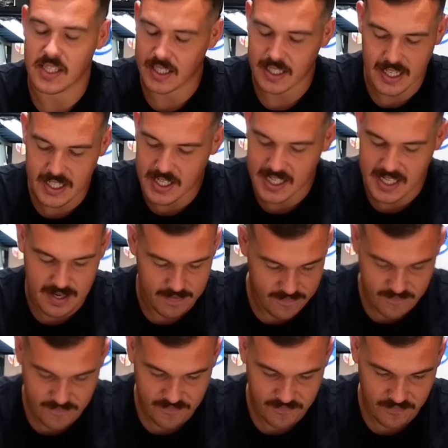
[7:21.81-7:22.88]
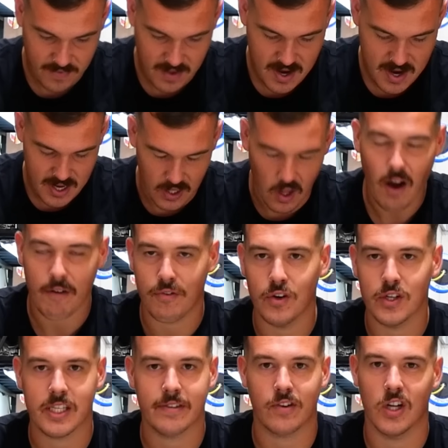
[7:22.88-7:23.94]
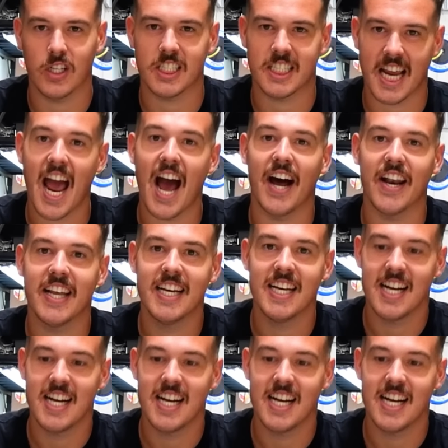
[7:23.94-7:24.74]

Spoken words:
Like, they're just, Lightforce have gone to town.